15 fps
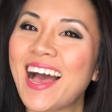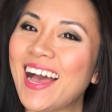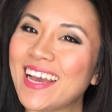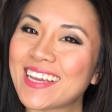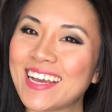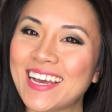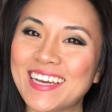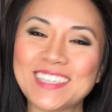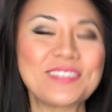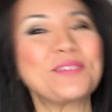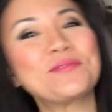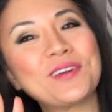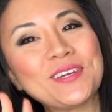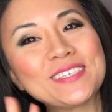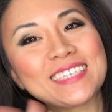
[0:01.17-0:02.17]
Hi guys,
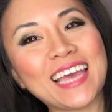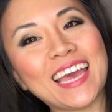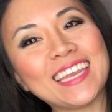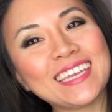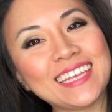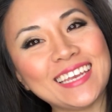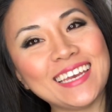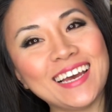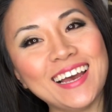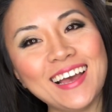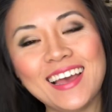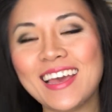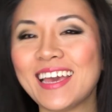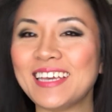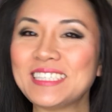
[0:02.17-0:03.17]
Rose Tan here,
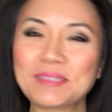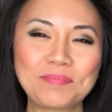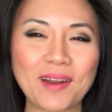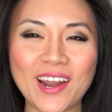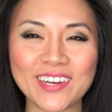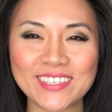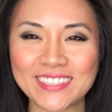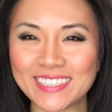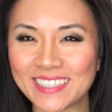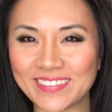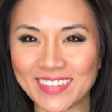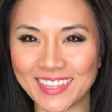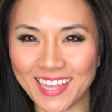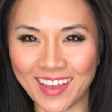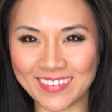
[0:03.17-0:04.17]
inspiring you to live
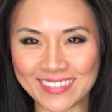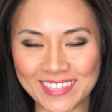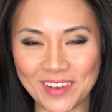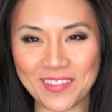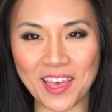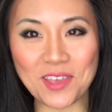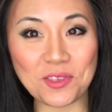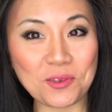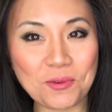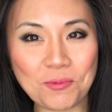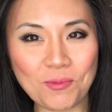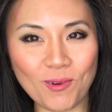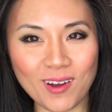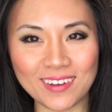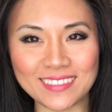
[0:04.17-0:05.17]
the lifestyle that you
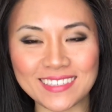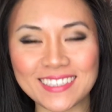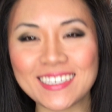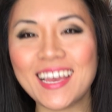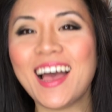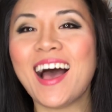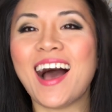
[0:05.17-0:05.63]
want.